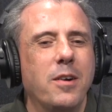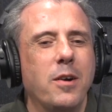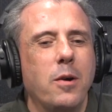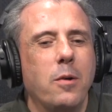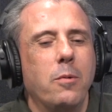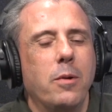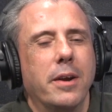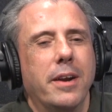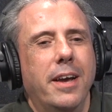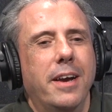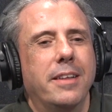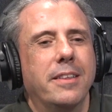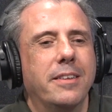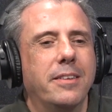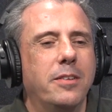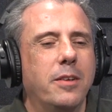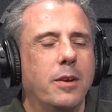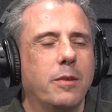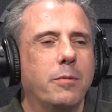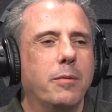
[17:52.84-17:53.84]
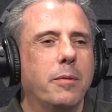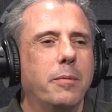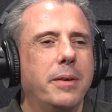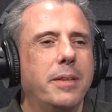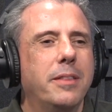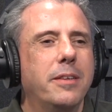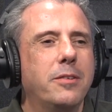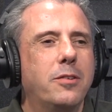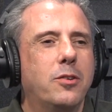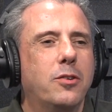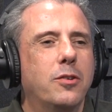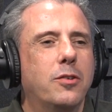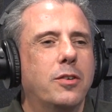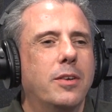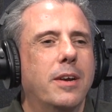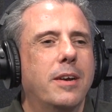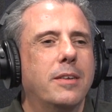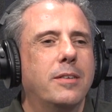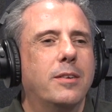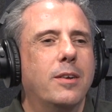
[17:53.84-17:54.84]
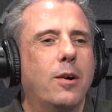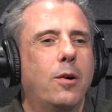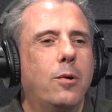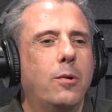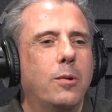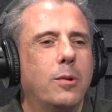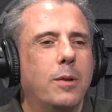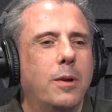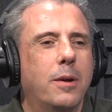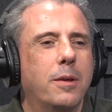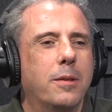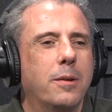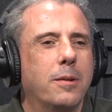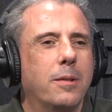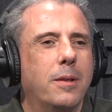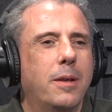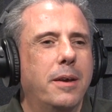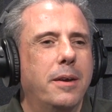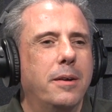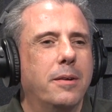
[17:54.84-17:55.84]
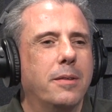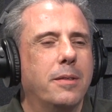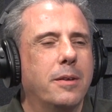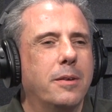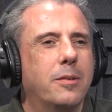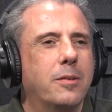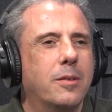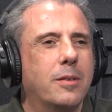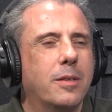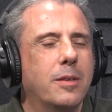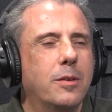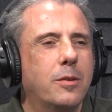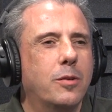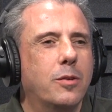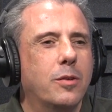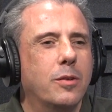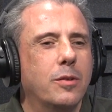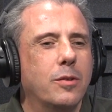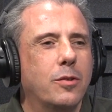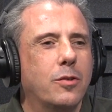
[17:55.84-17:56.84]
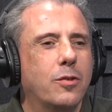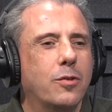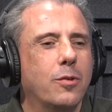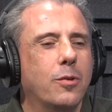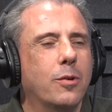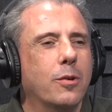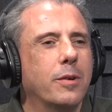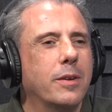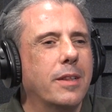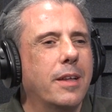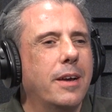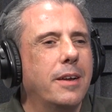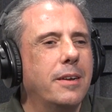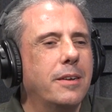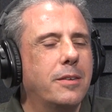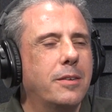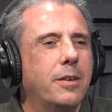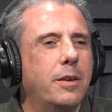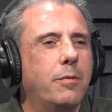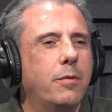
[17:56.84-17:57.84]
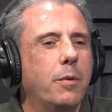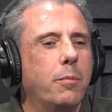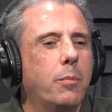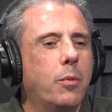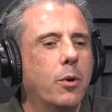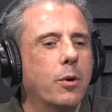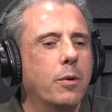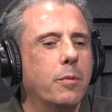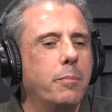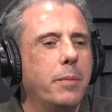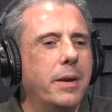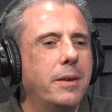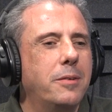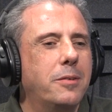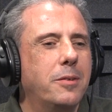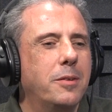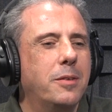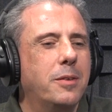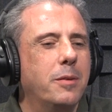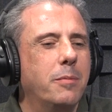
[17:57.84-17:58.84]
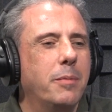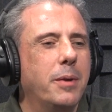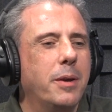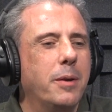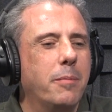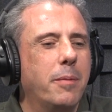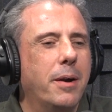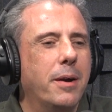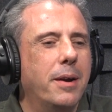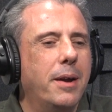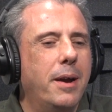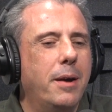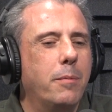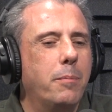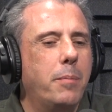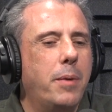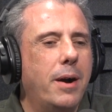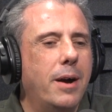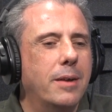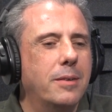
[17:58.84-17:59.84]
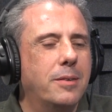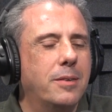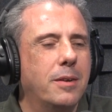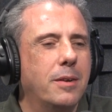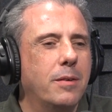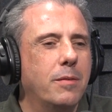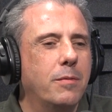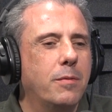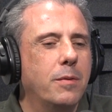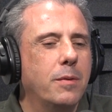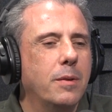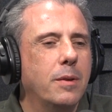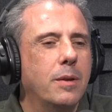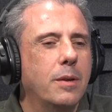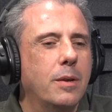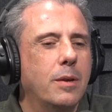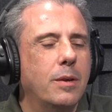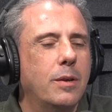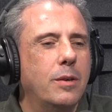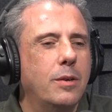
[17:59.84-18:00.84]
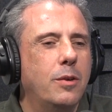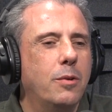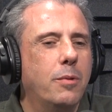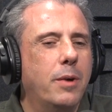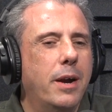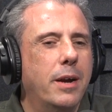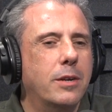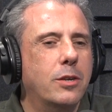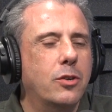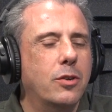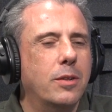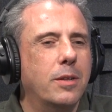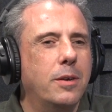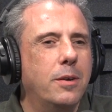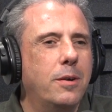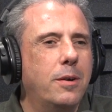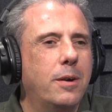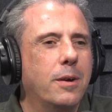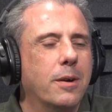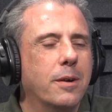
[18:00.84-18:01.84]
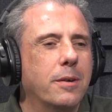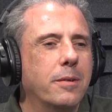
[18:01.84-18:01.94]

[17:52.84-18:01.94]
Well, now, I mean, this just adds a whole other layer, this story, that it's even more amazing to me about how positive you actually are.